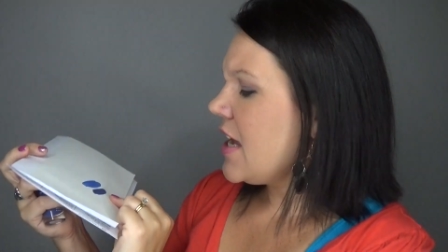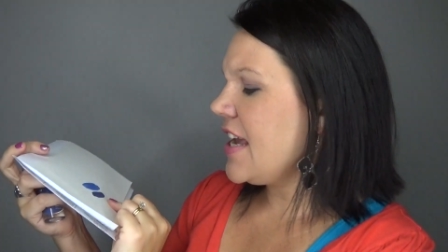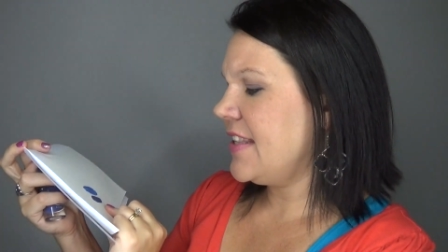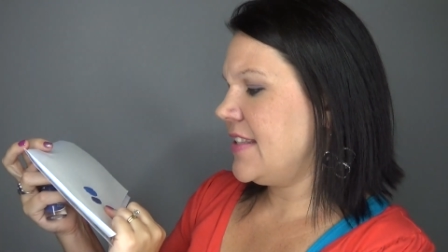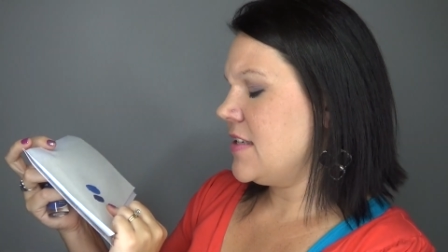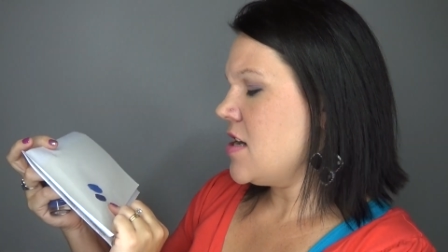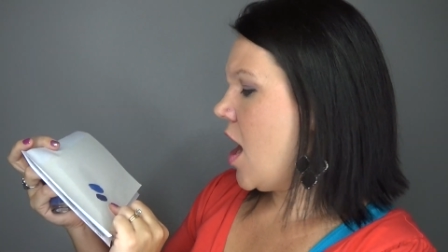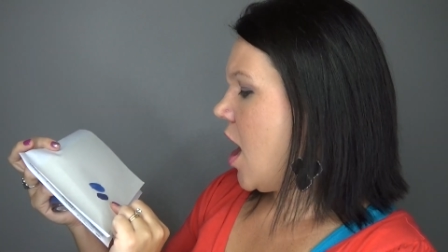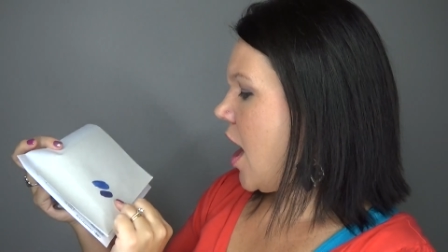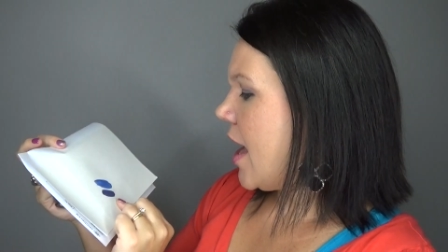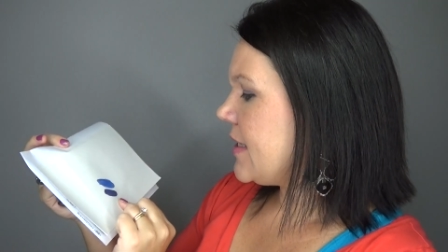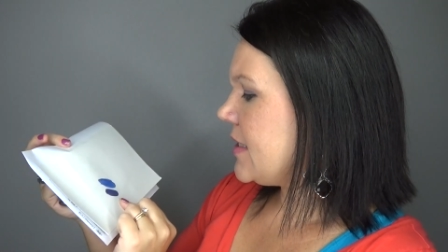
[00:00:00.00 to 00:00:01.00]
It's
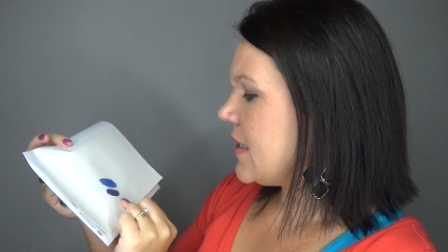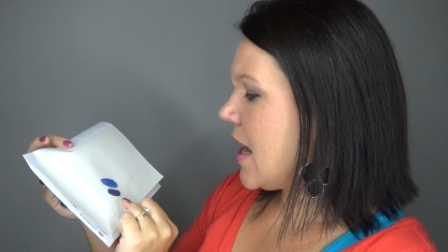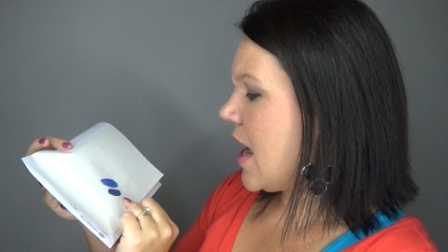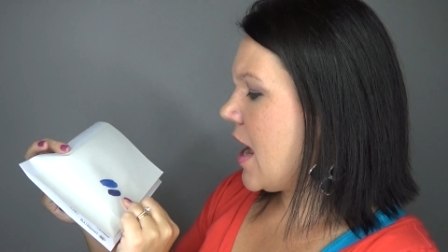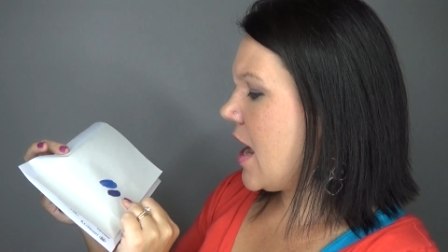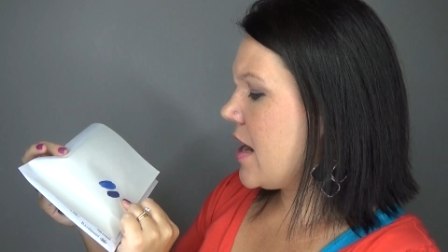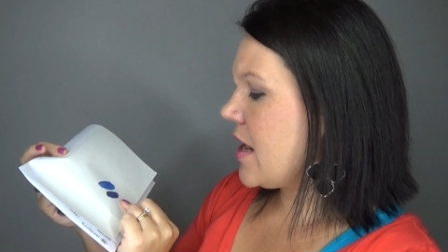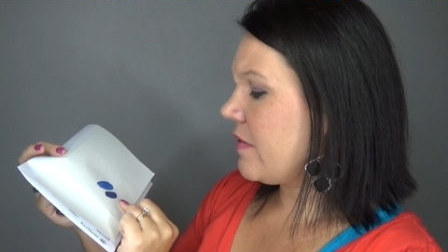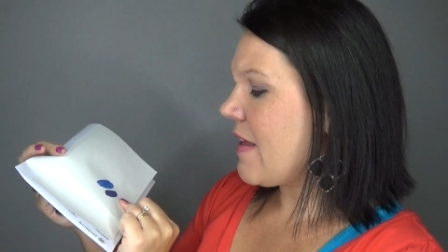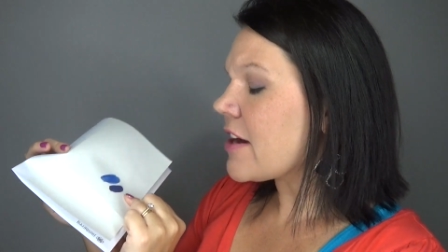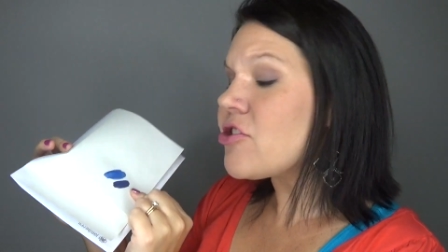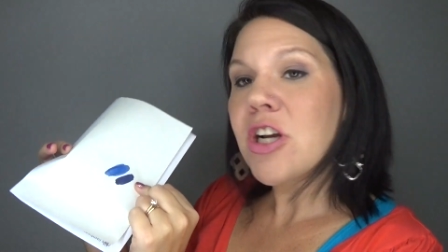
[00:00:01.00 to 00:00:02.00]
not an
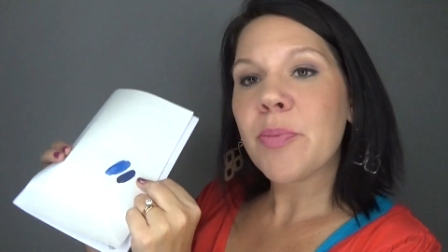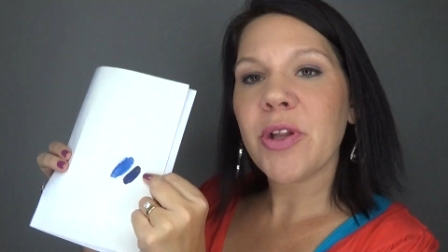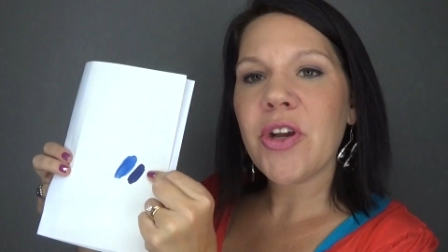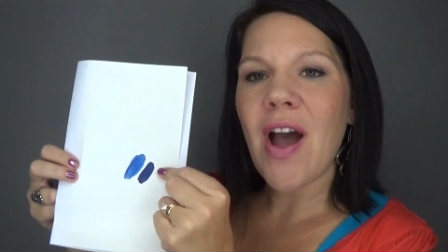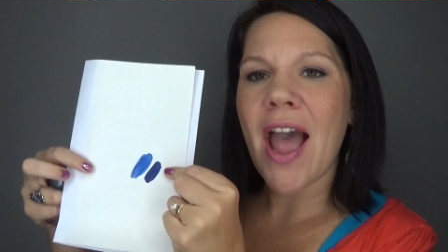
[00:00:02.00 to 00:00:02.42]
electric blue.